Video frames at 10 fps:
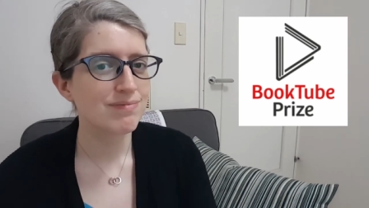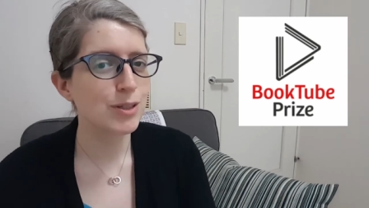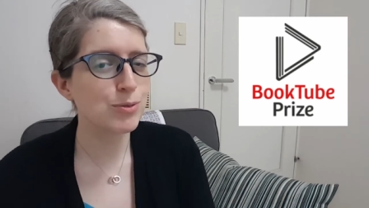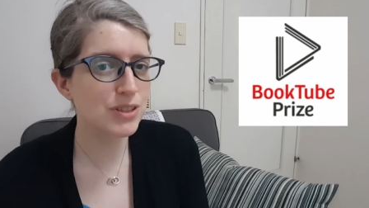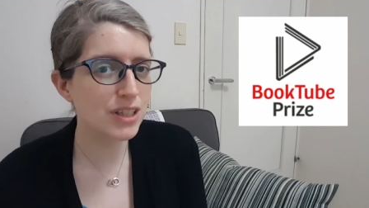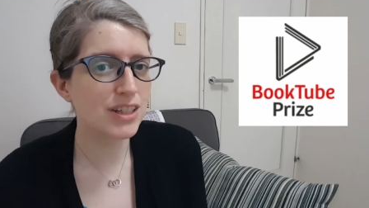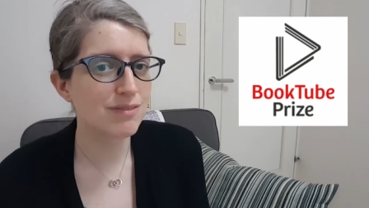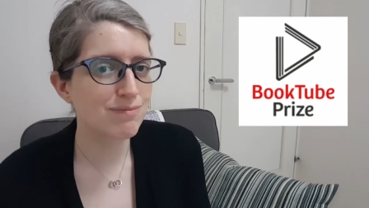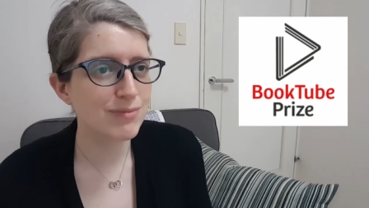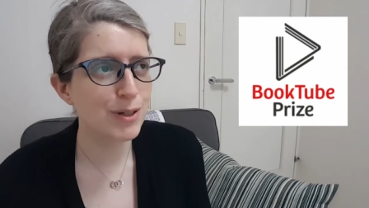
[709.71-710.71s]
it was good.
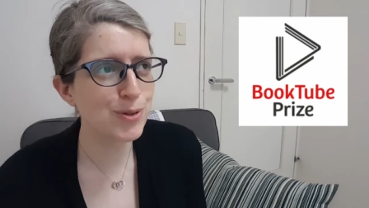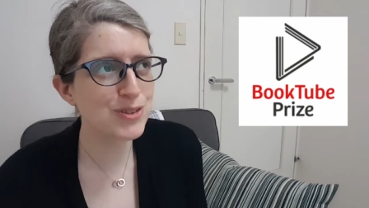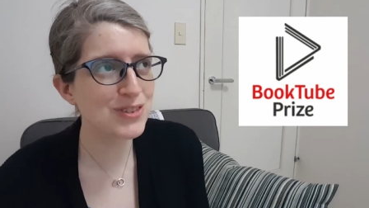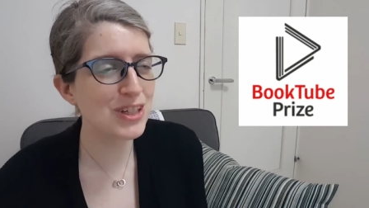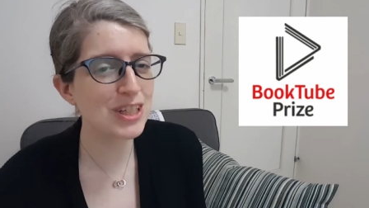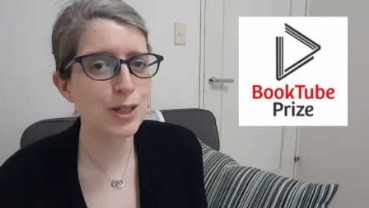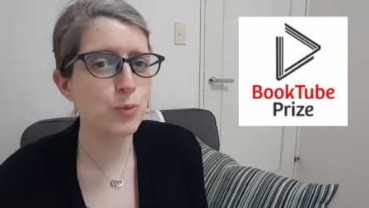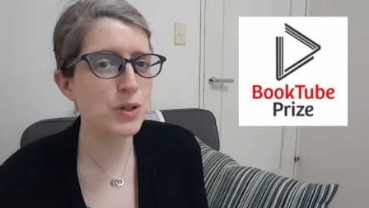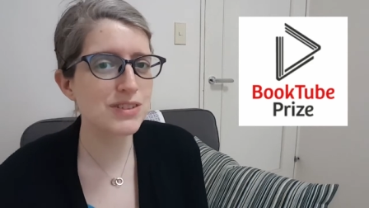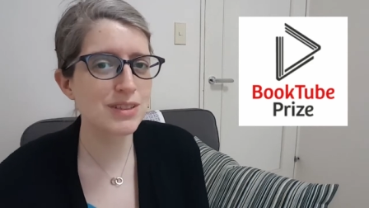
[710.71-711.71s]
It was good. It
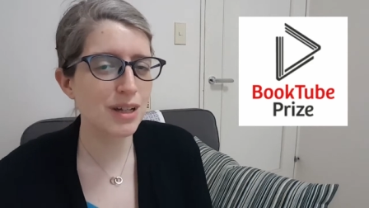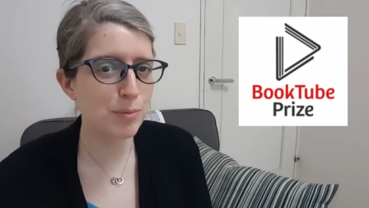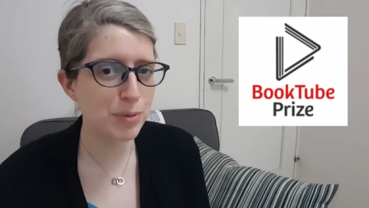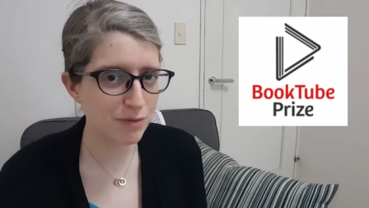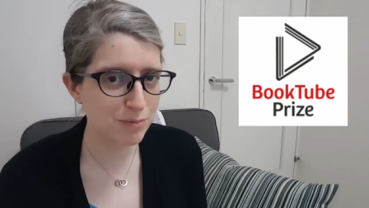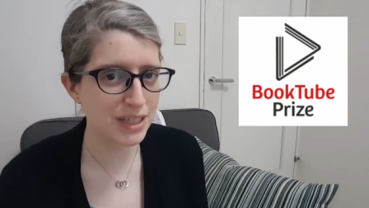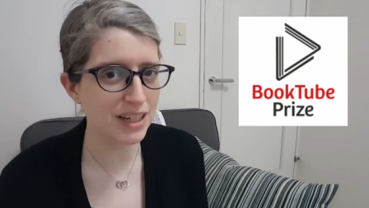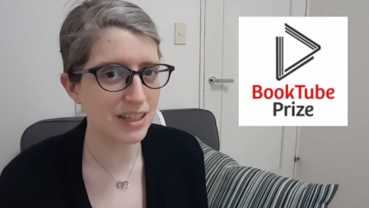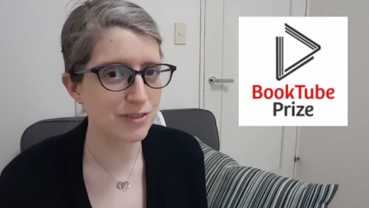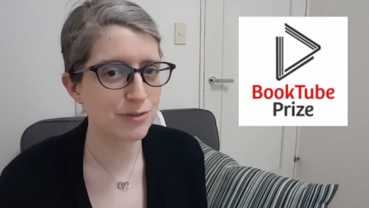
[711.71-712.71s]
wasn't above and
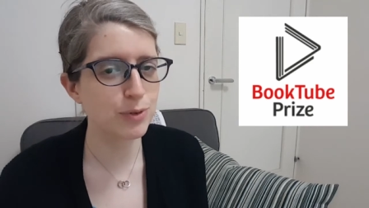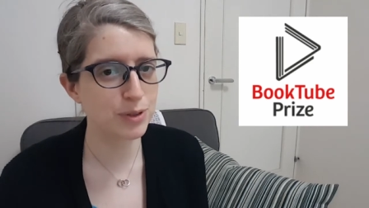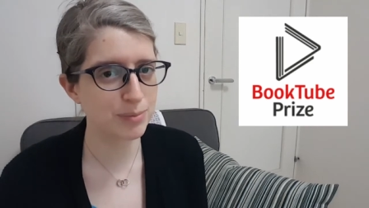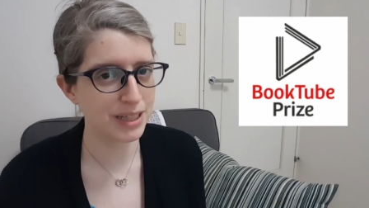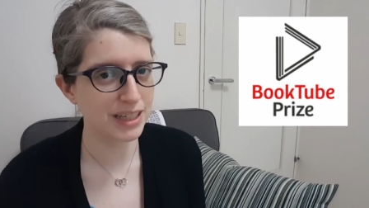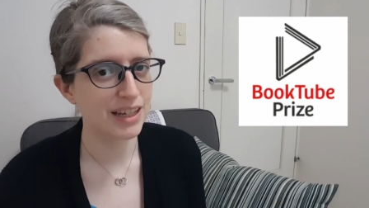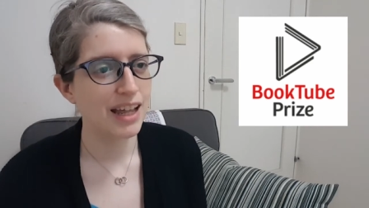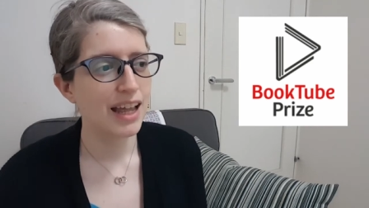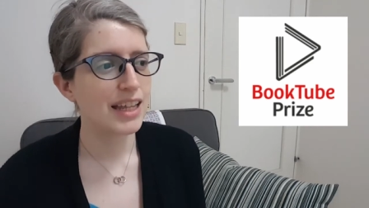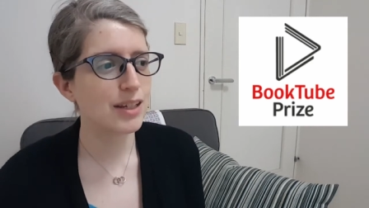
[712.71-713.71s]
beyond for me
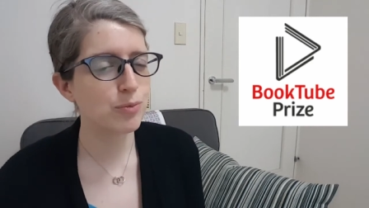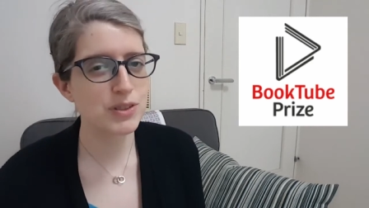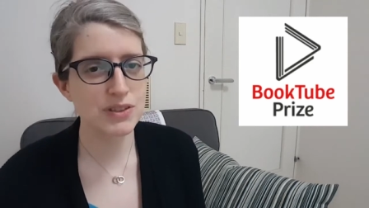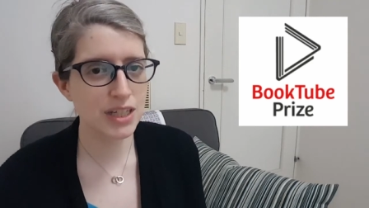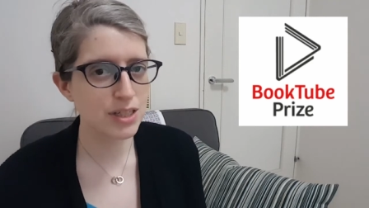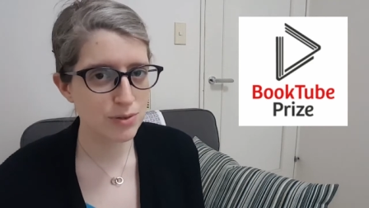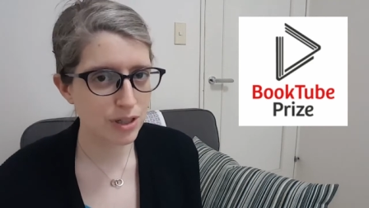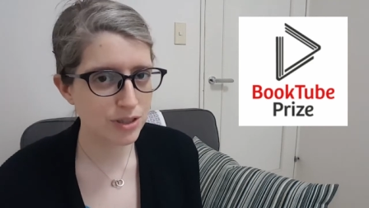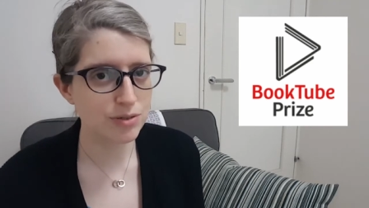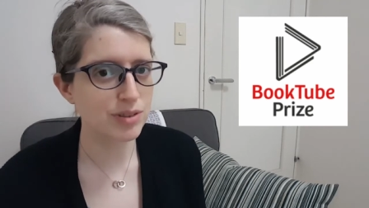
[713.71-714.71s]
it wasn't like it was
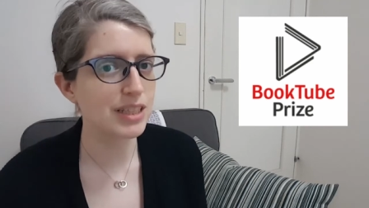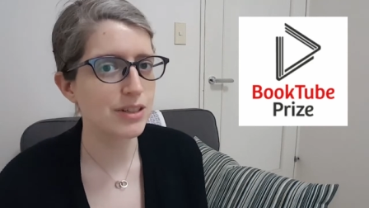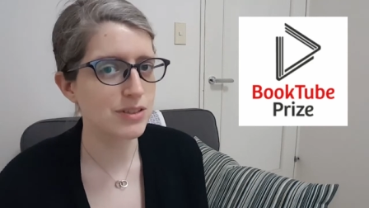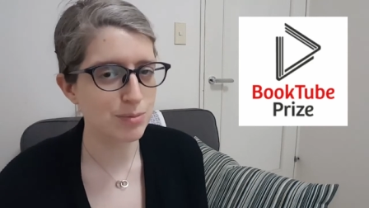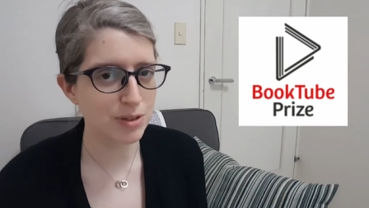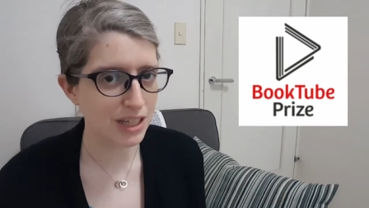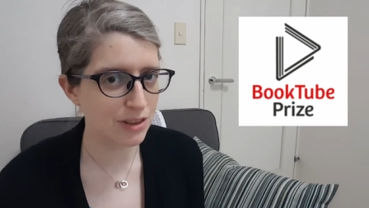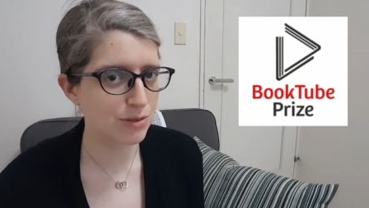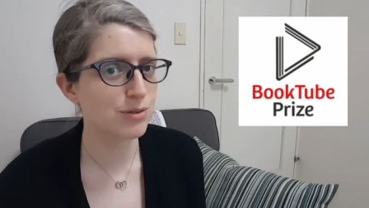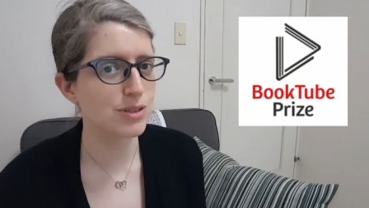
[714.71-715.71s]
hard to read. I was able to
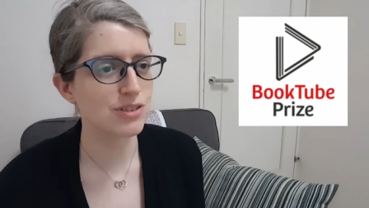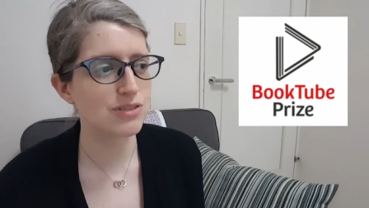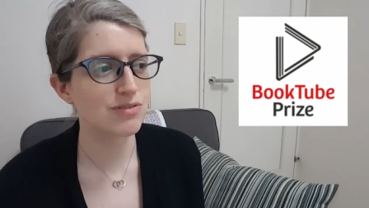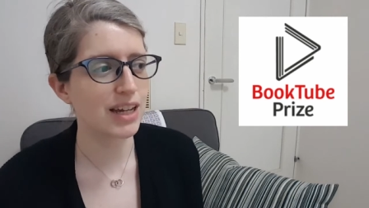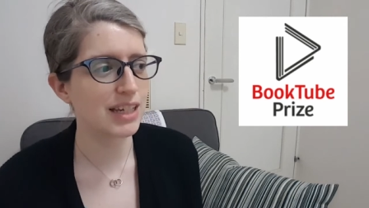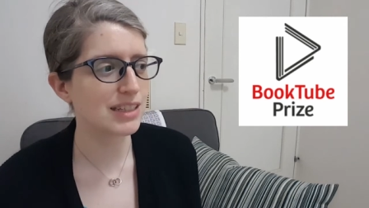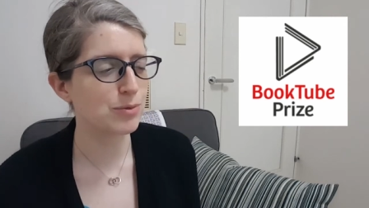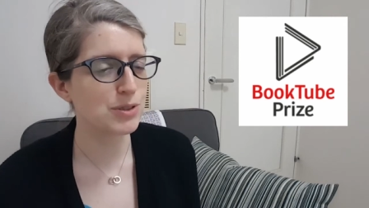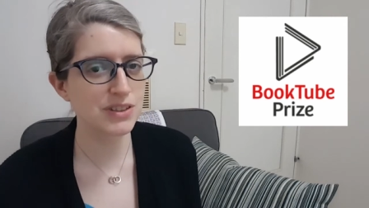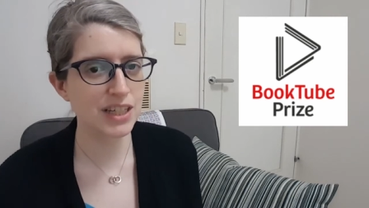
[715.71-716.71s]
get through it just fine. It
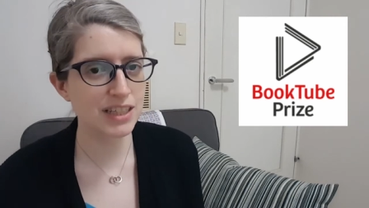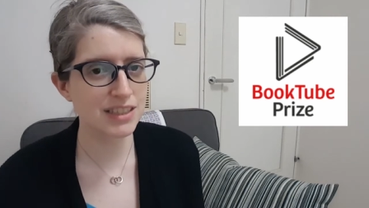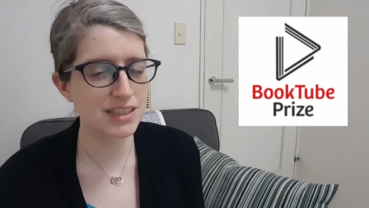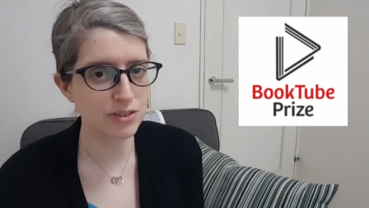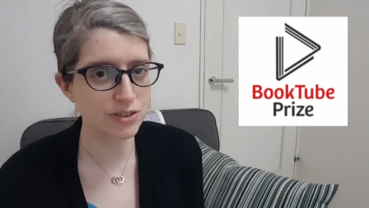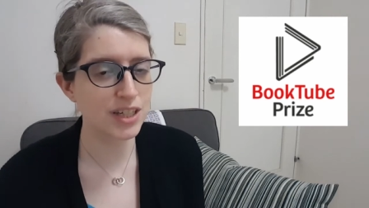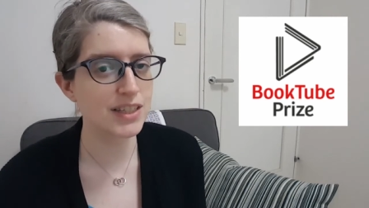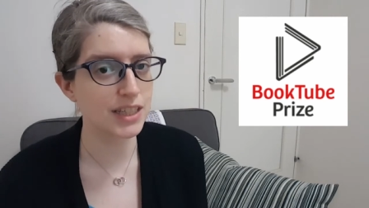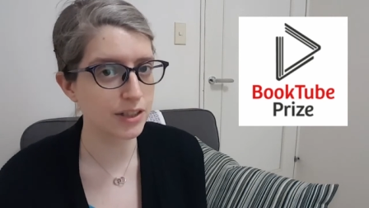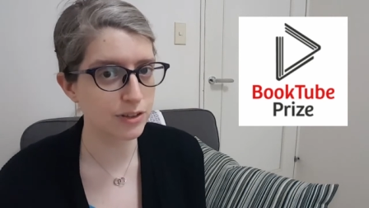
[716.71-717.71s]
wasn't like I didn't learn
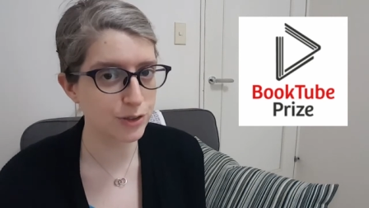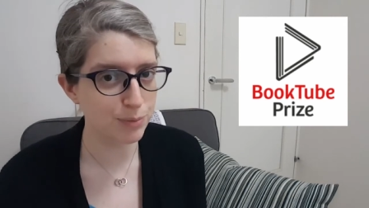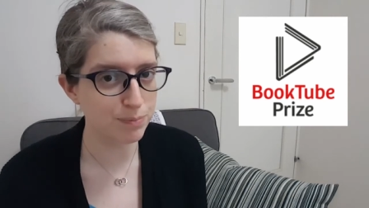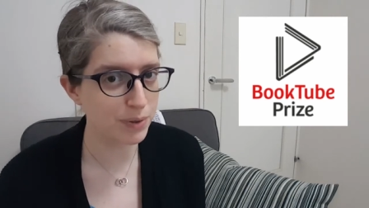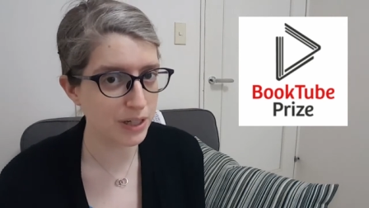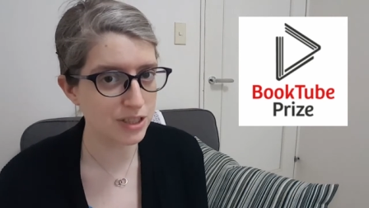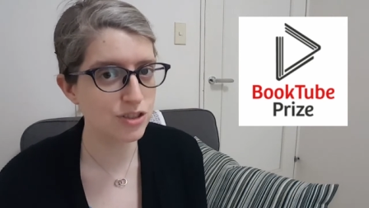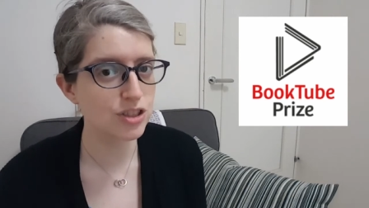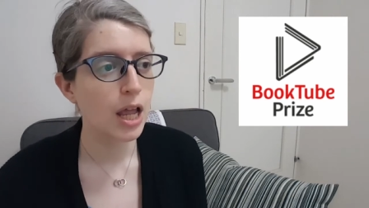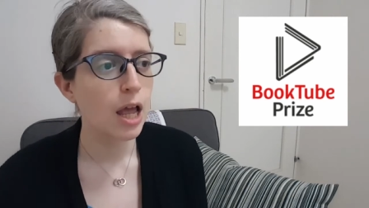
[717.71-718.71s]
anything. I learned a
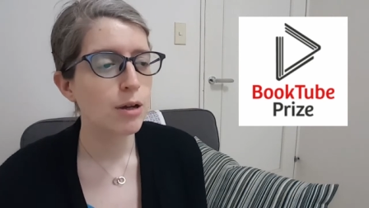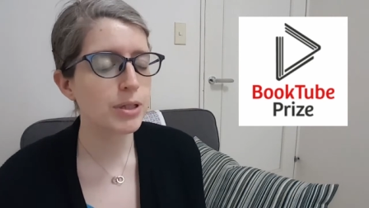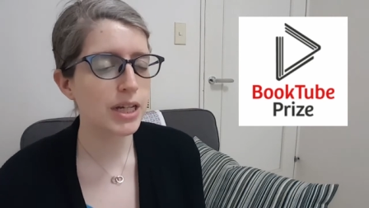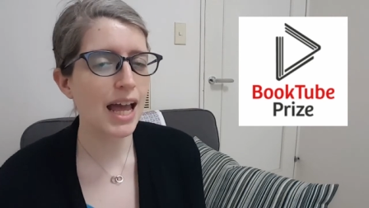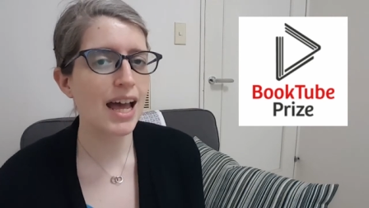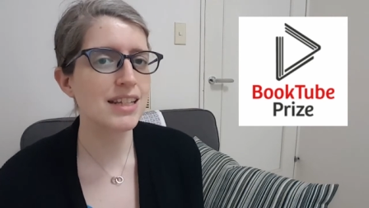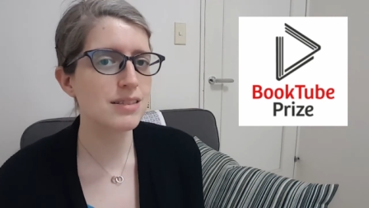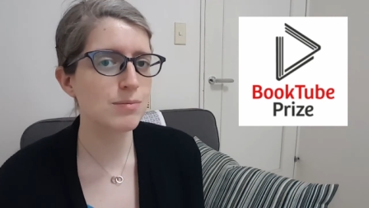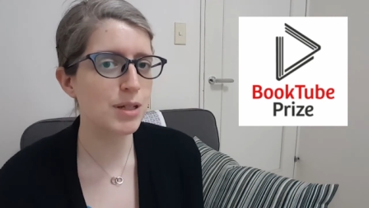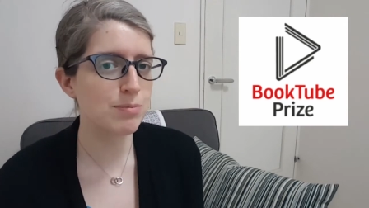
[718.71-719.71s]
bunch, but I had
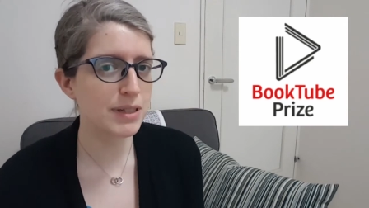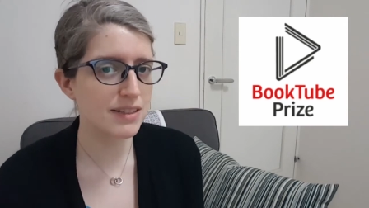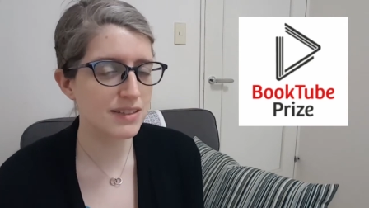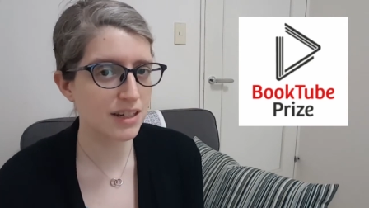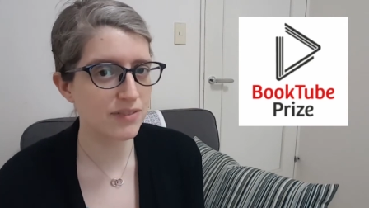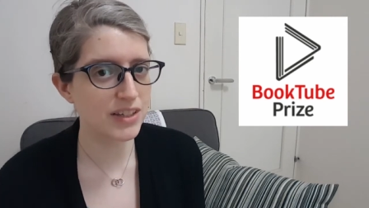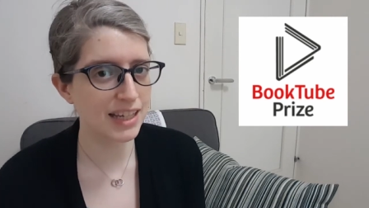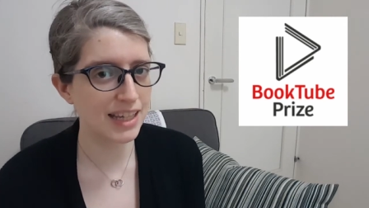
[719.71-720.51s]
some nitpicky stuff that I